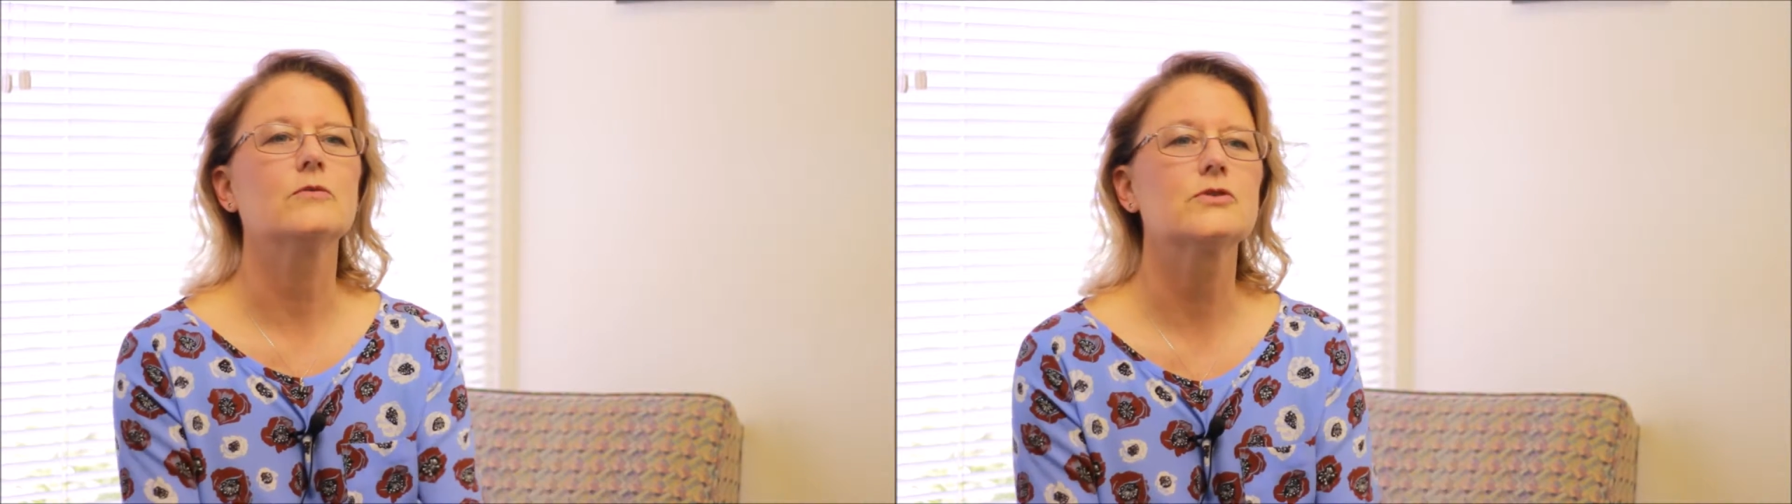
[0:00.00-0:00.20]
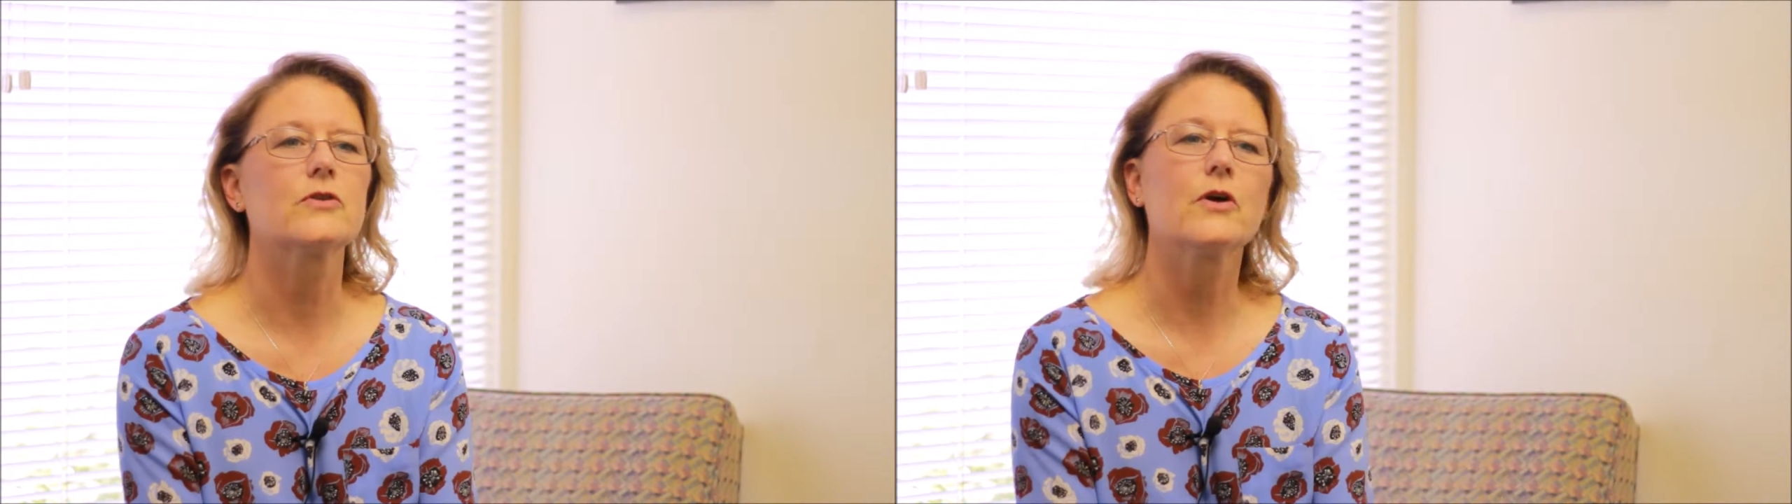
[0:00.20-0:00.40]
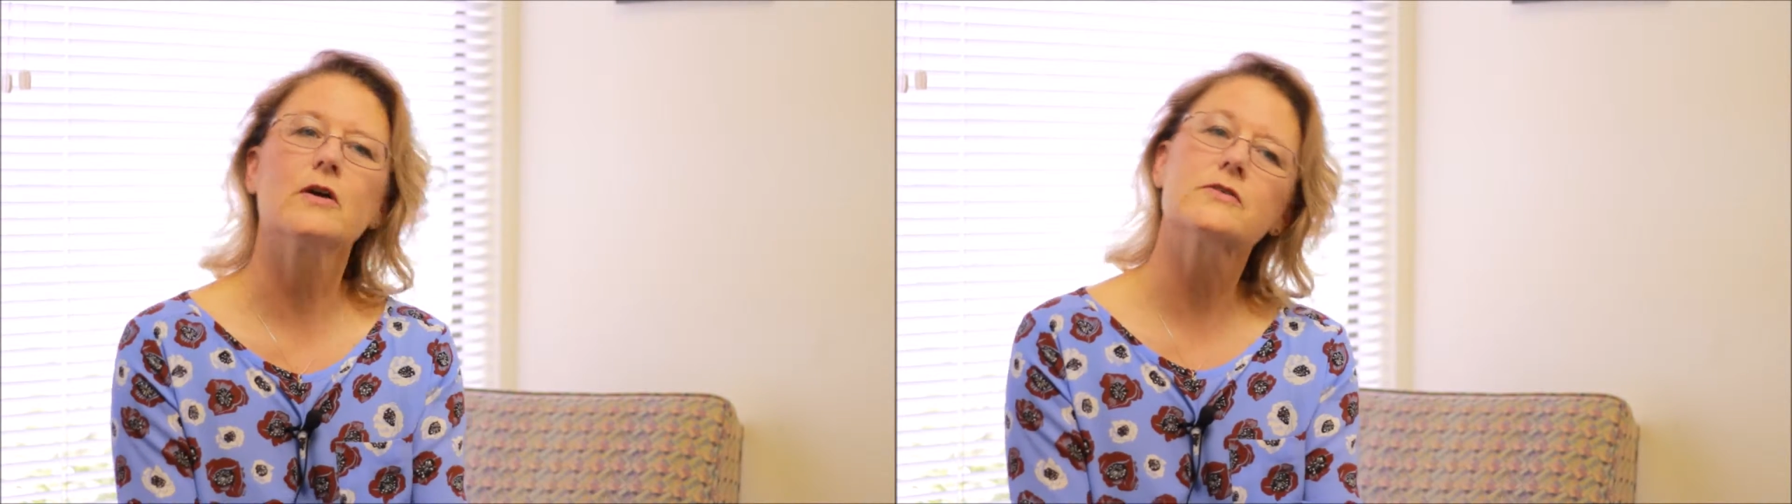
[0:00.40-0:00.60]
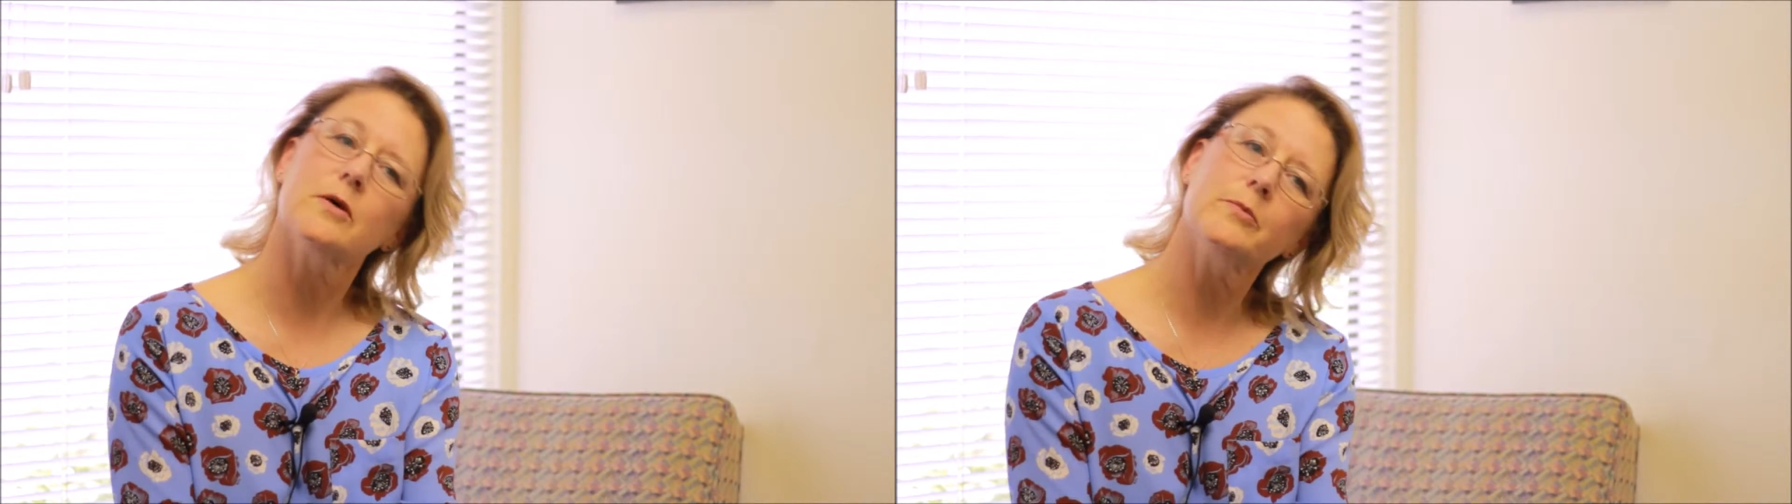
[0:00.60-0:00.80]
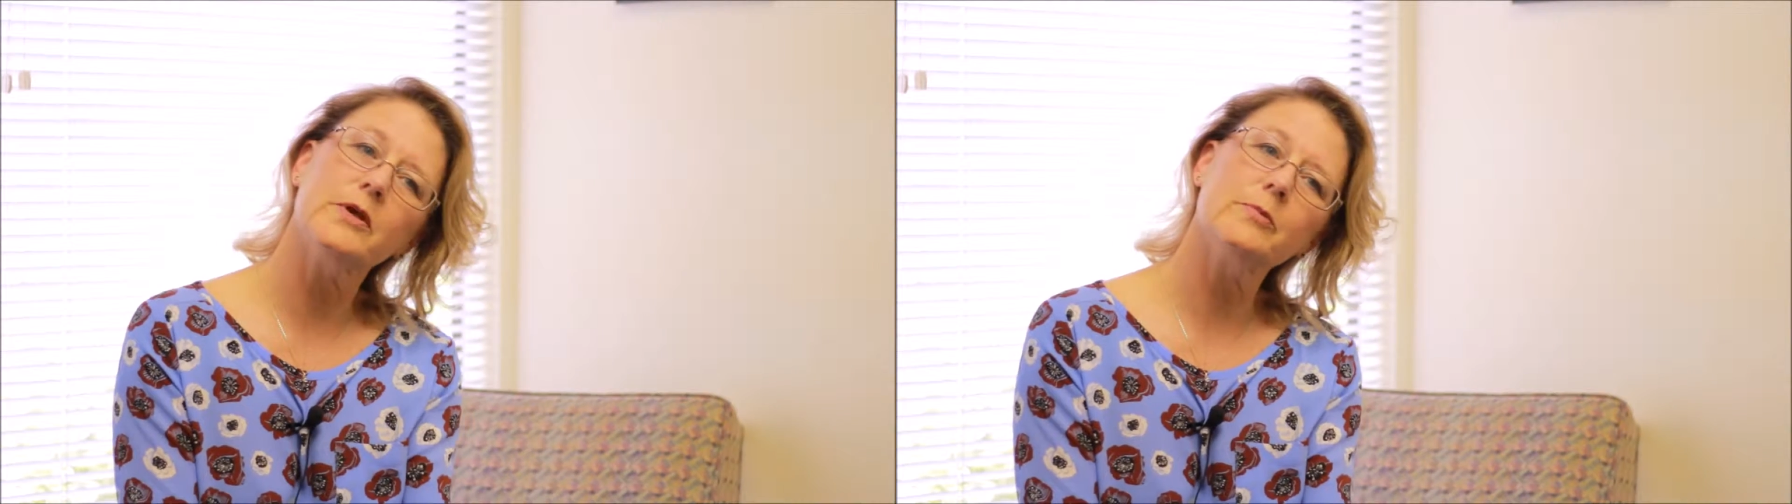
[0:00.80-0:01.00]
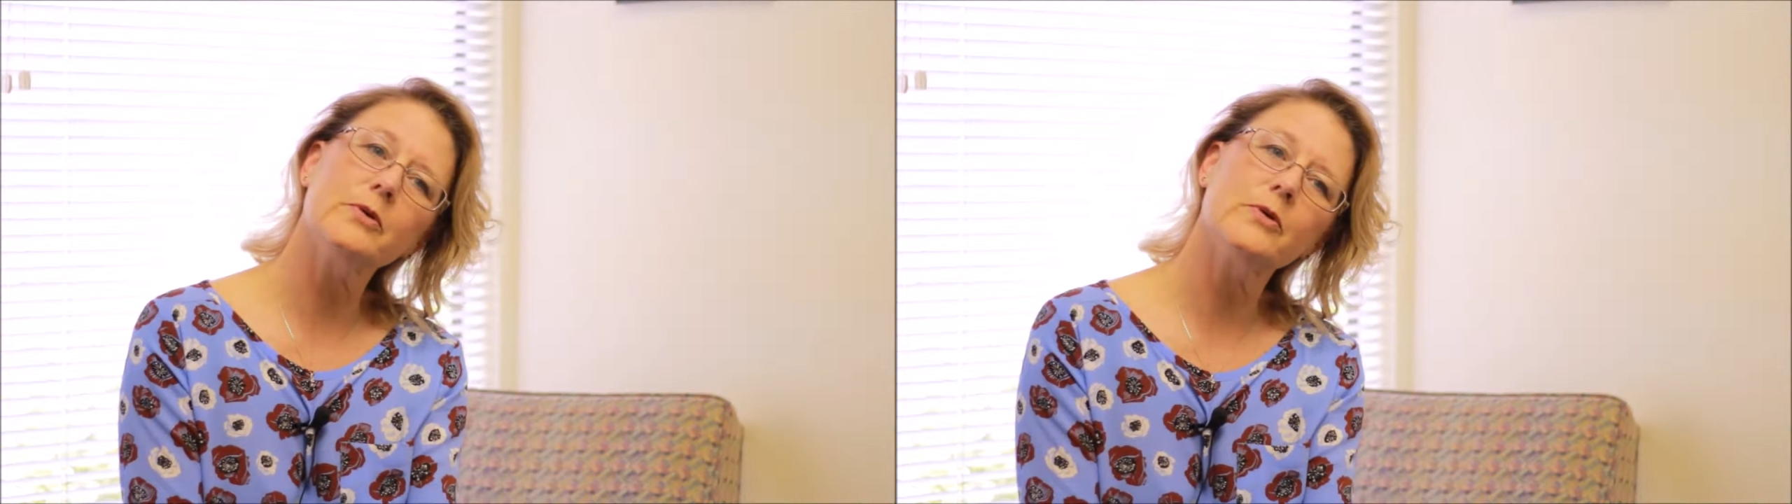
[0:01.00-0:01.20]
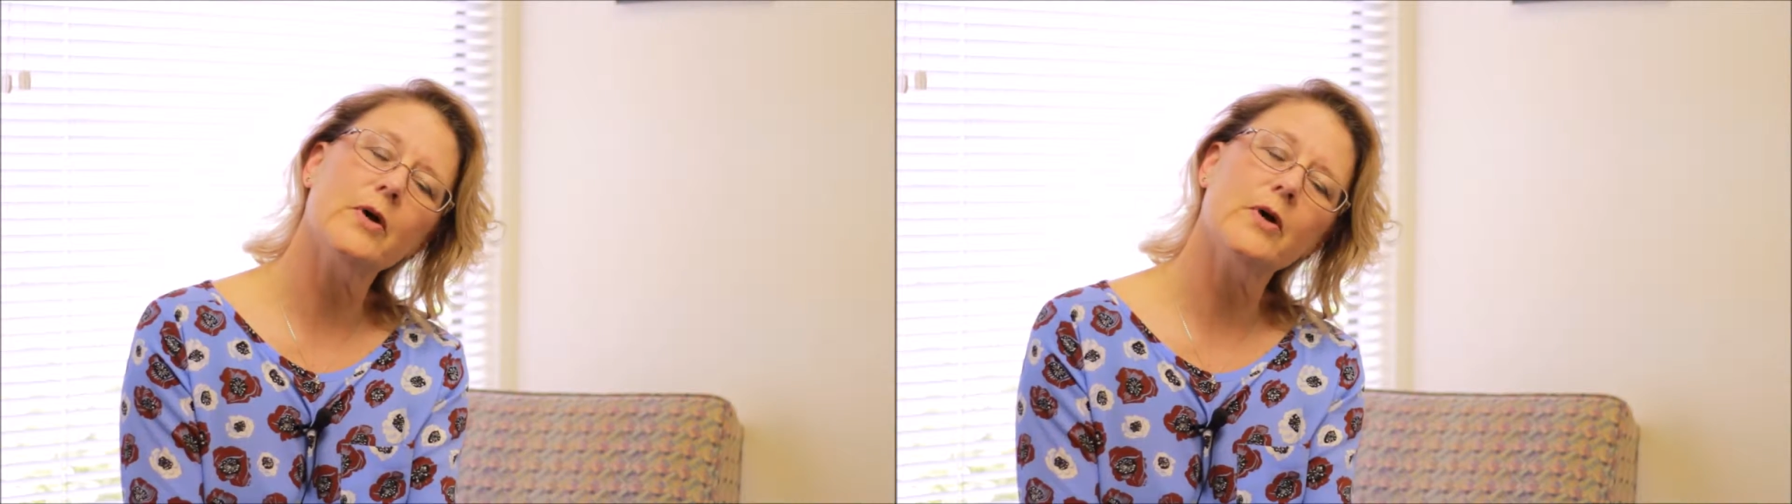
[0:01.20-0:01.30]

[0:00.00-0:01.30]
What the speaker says: So there are some people